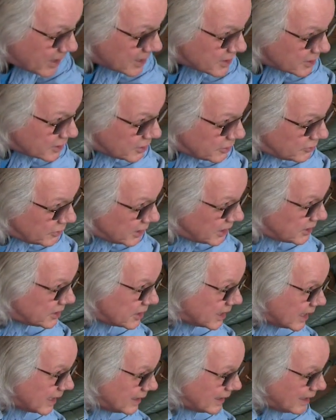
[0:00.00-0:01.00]
matter, you need to
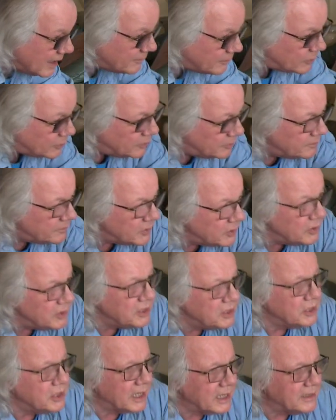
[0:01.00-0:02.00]
get level. You
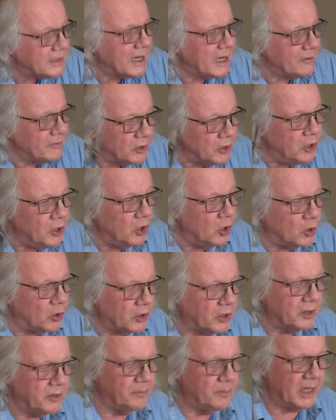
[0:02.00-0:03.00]
need to get down and
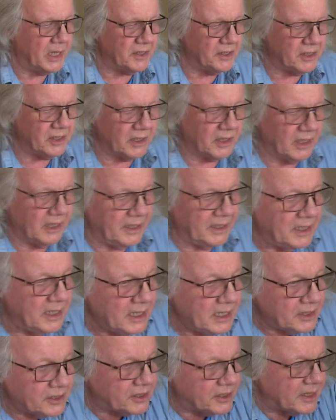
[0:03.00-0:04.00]
look, basically.
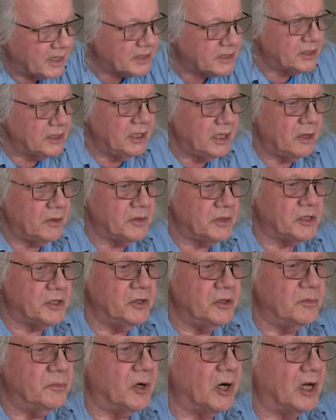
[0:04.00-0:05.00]
So that's the lowest
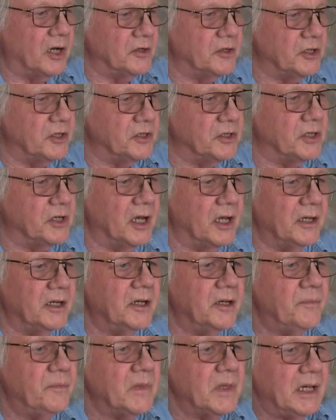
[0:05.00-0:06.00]
two branches
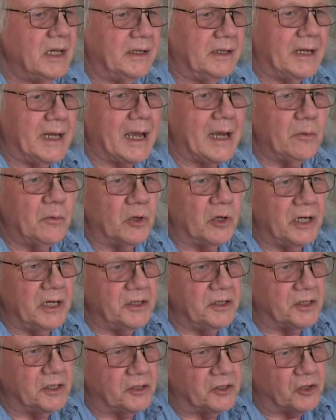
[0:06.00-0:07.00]
done. Now we're
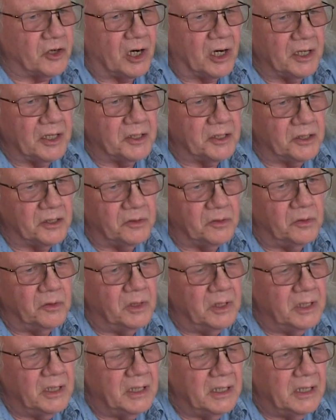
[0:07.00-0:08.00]
into trying to
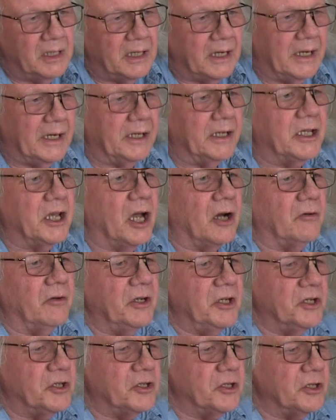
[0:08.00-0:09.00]

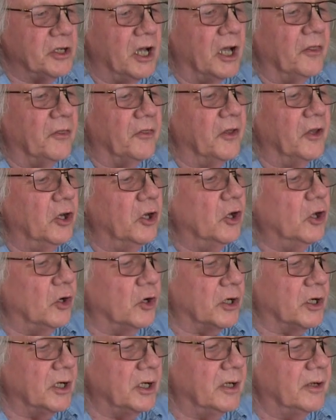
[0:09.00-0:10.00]
encourage the
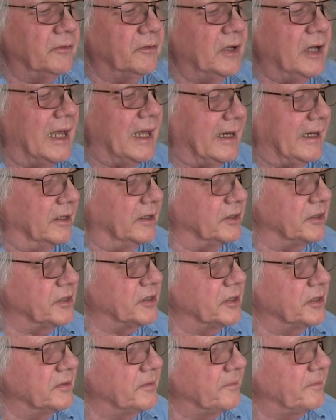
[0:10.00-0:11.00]
look of
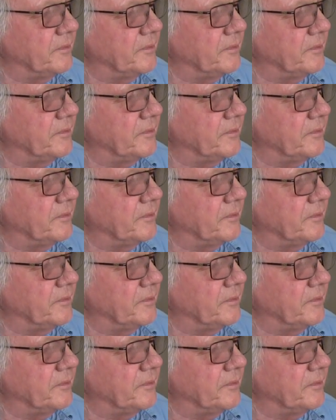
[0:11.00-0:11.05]
layers.